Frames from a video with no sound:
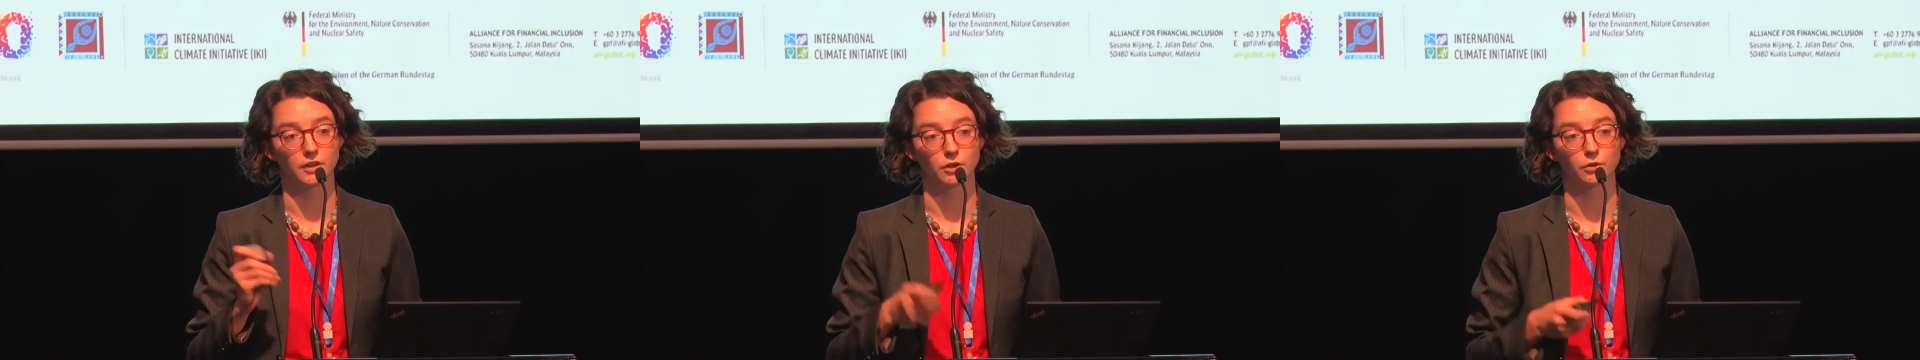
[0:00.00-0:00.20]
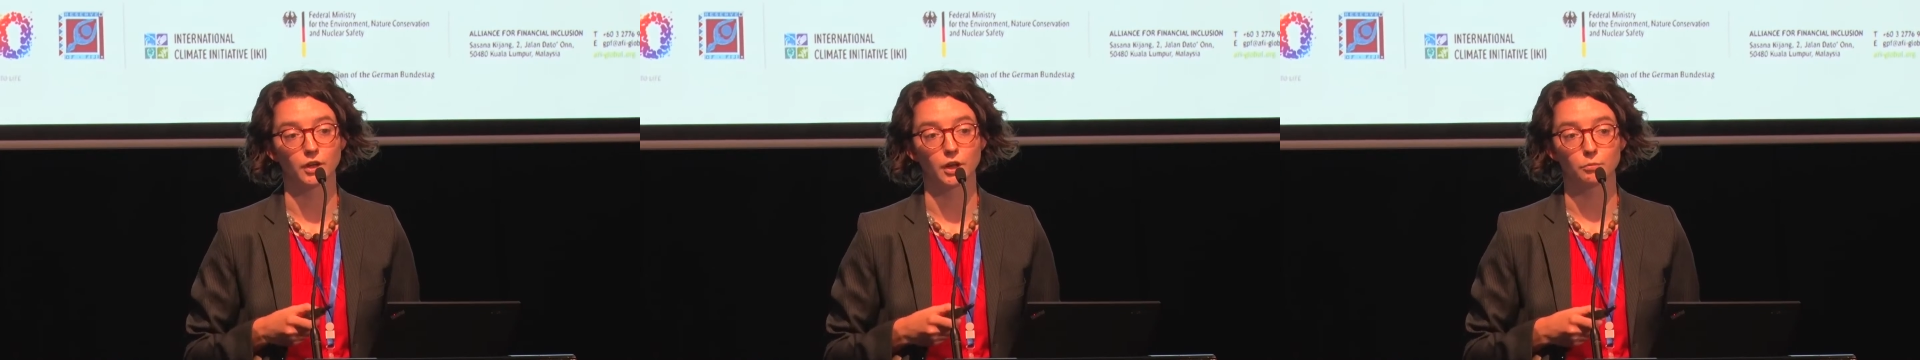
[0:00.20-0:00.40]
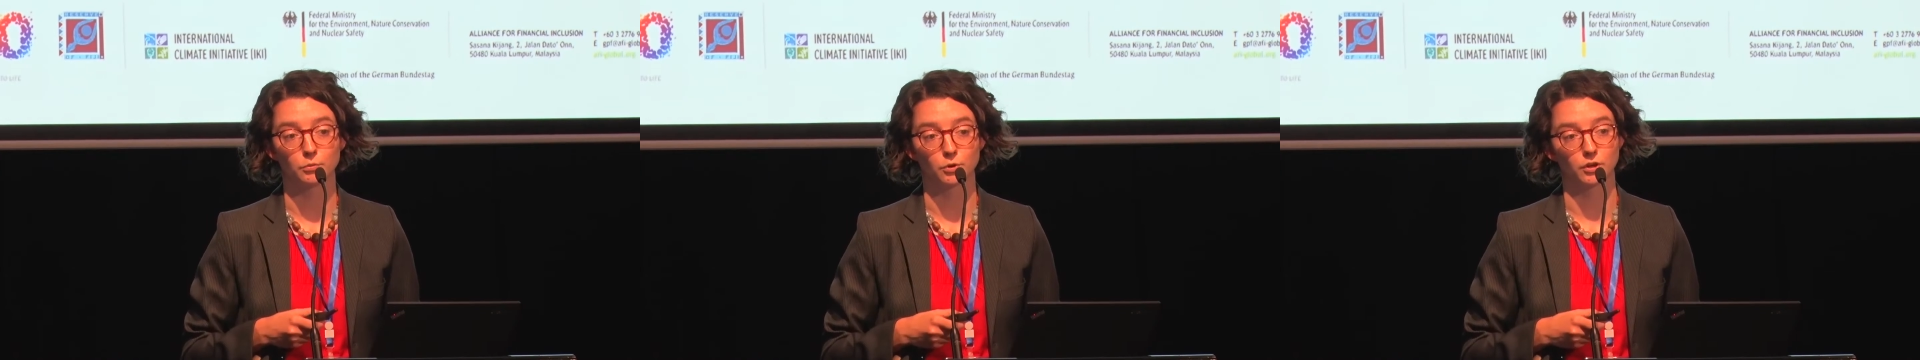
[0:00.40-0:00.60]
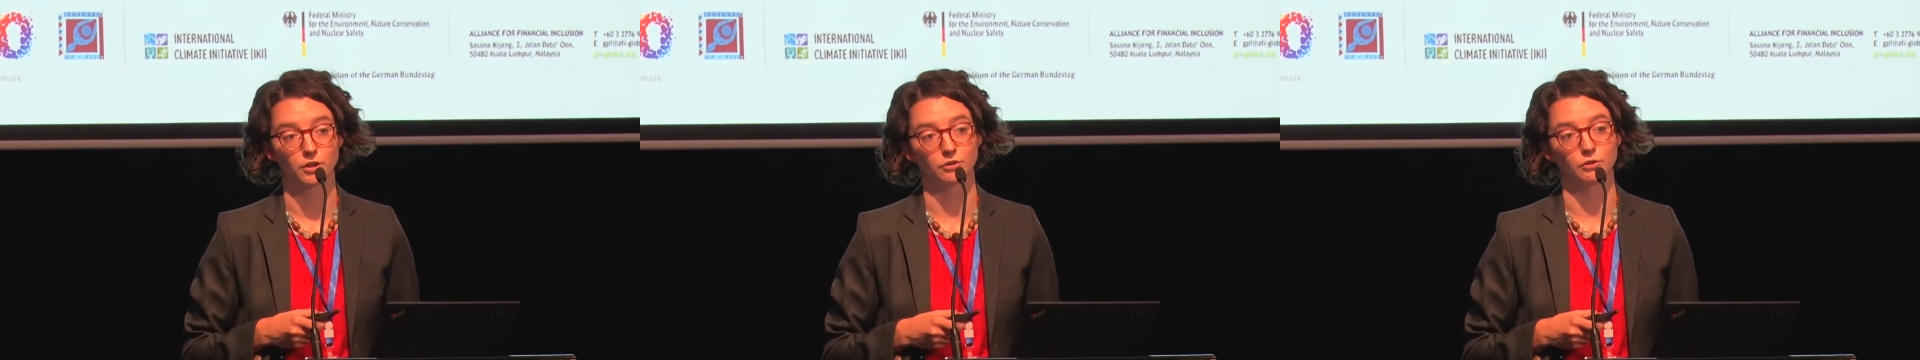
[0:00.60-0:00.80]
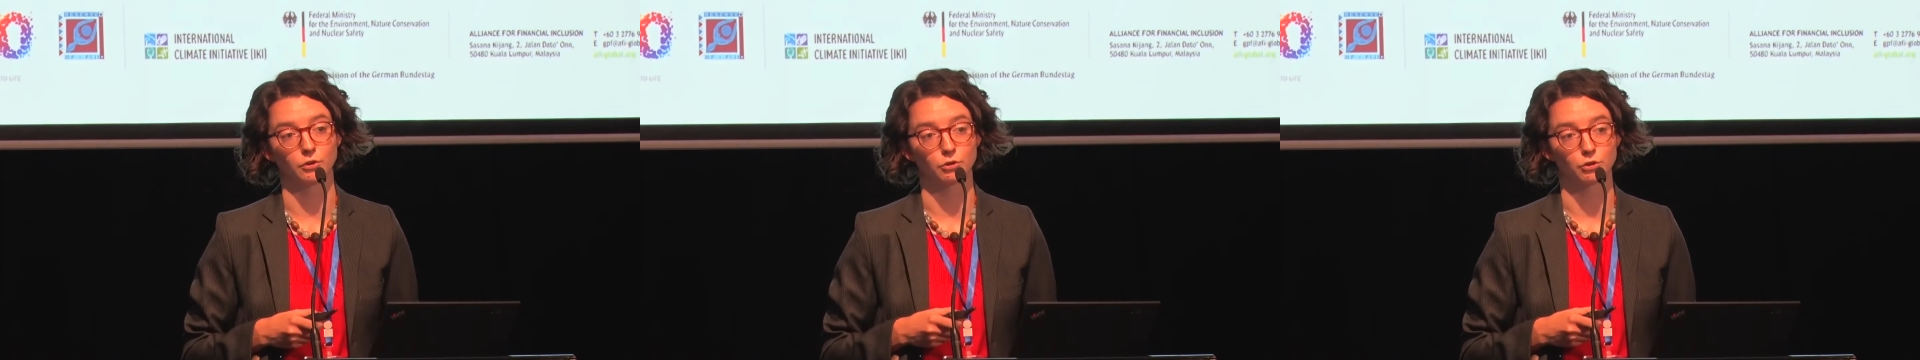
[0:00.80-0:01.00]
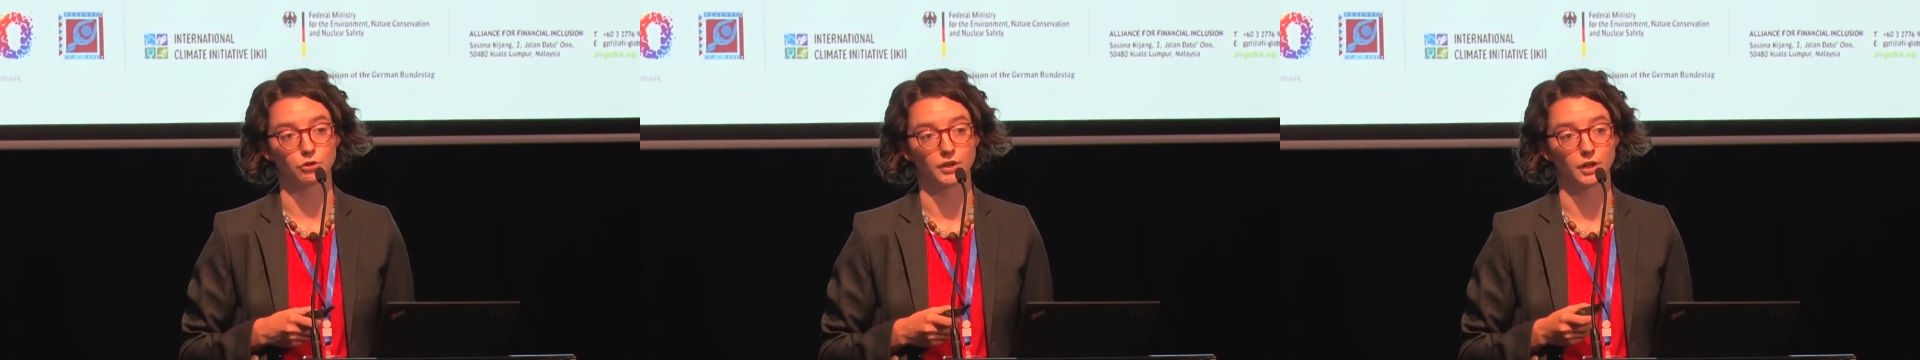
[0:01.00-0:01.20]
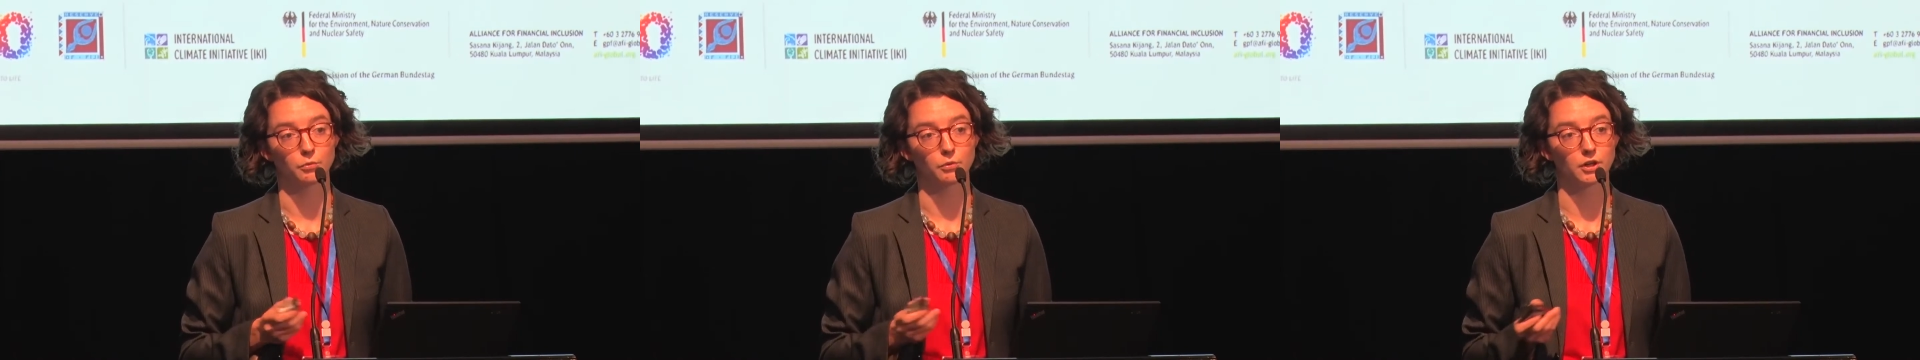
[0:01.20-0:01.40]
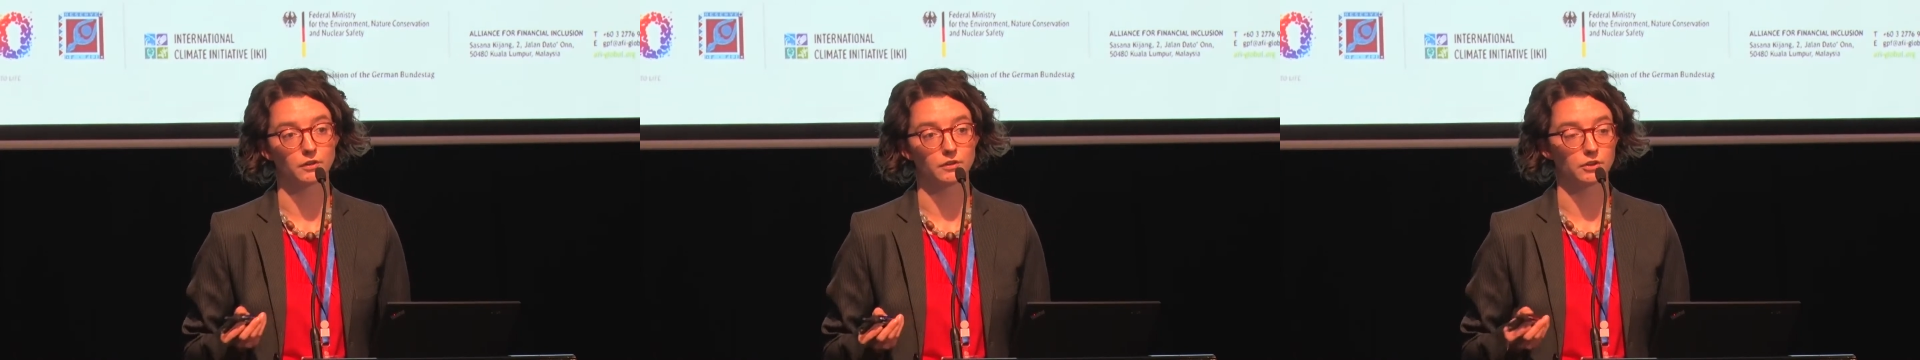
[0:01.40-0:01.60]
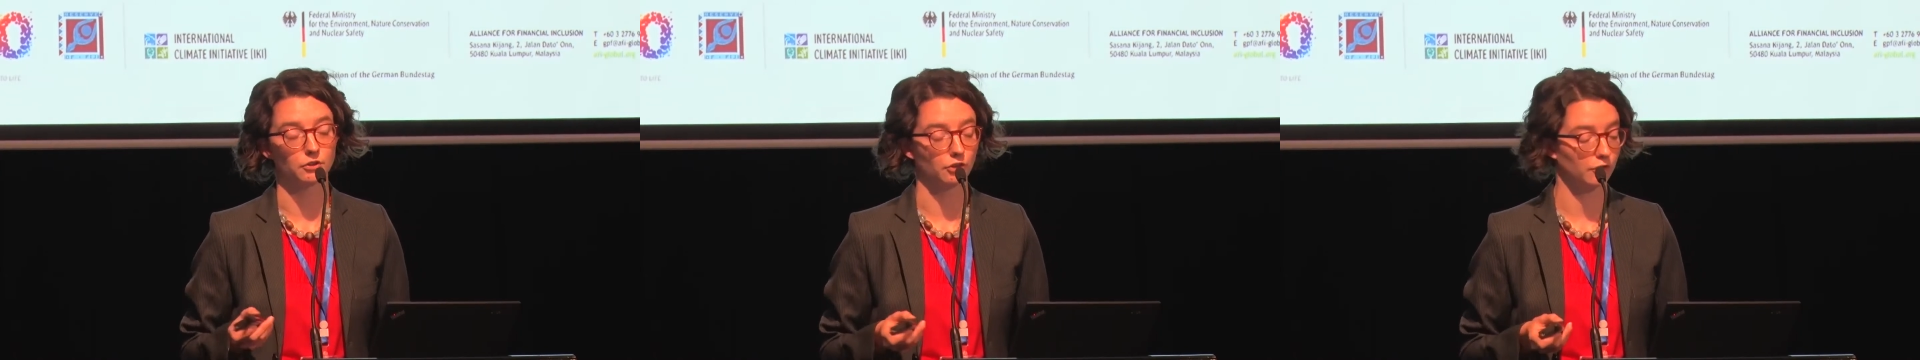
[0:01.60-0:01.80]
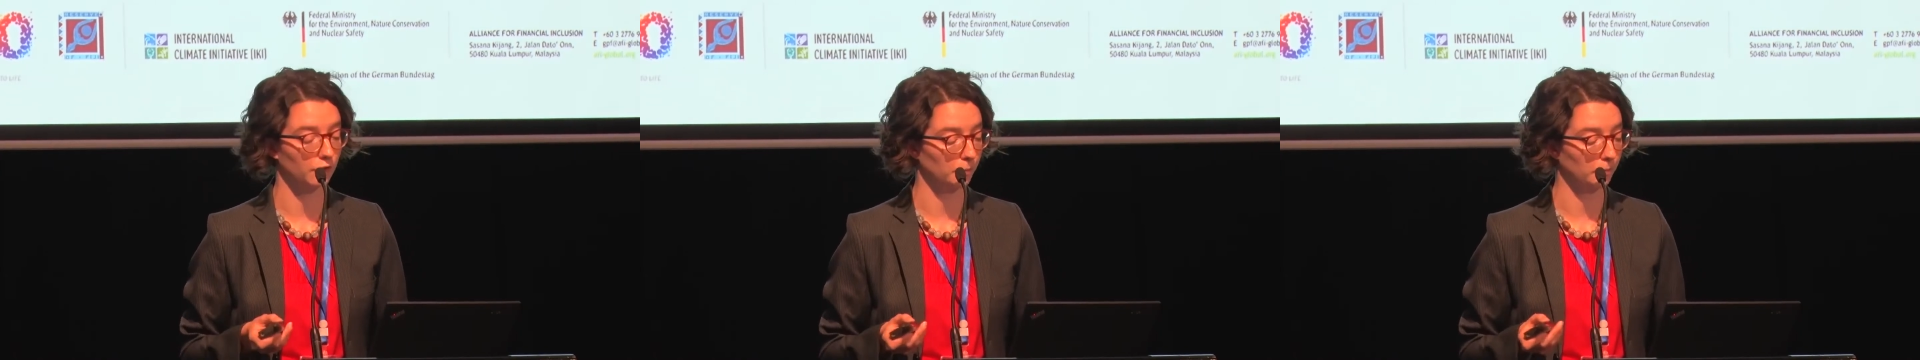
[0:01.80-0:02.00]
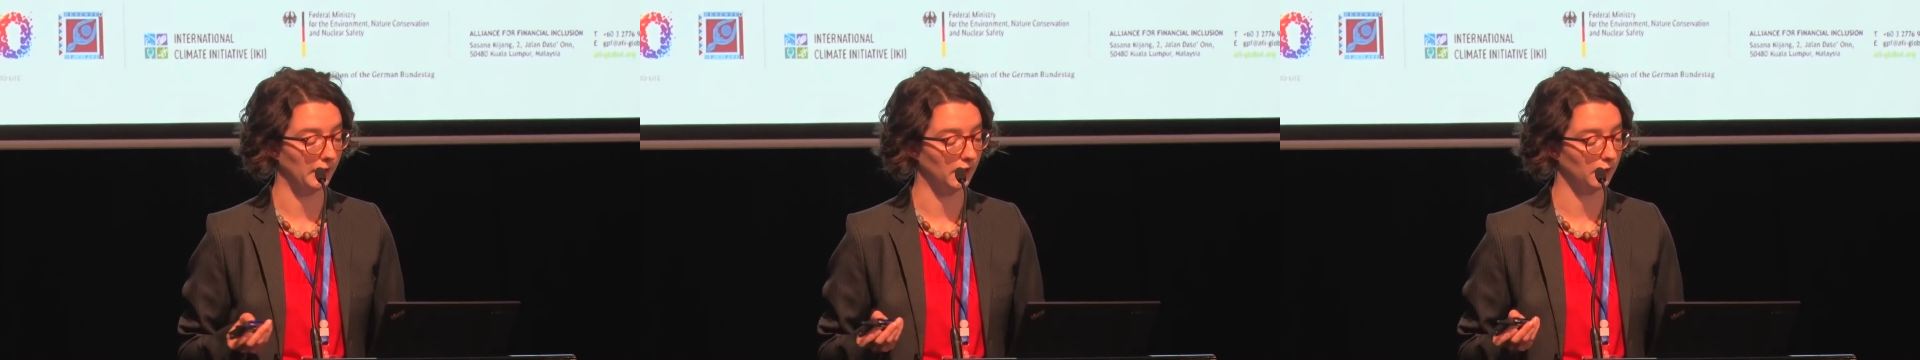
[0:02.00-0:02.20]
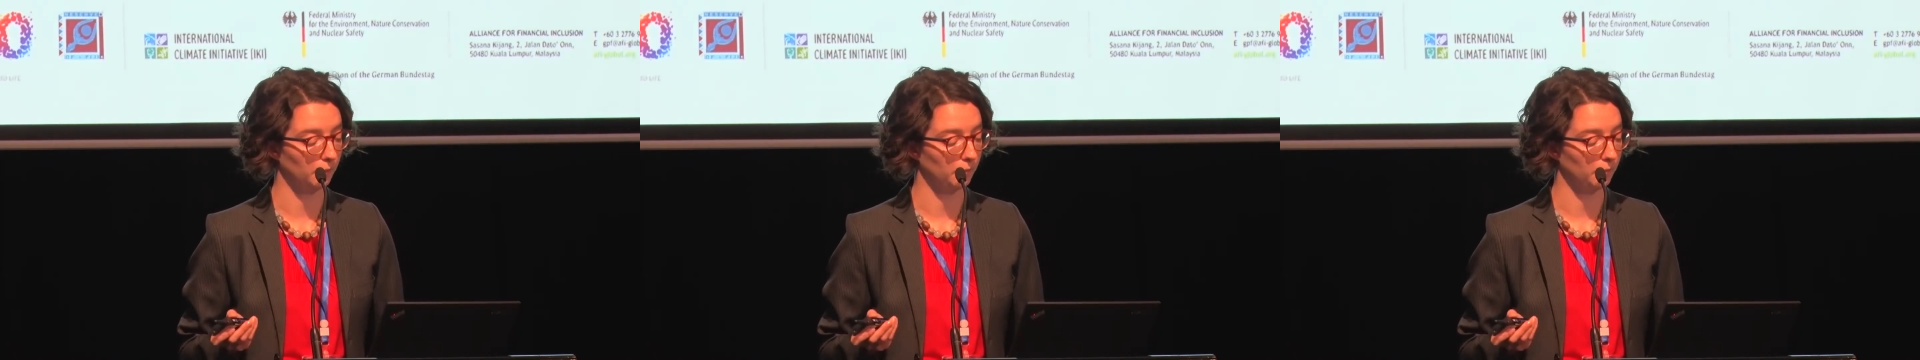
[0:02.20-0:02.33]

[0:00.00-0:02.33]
And I'll get more to social networks in just a minute.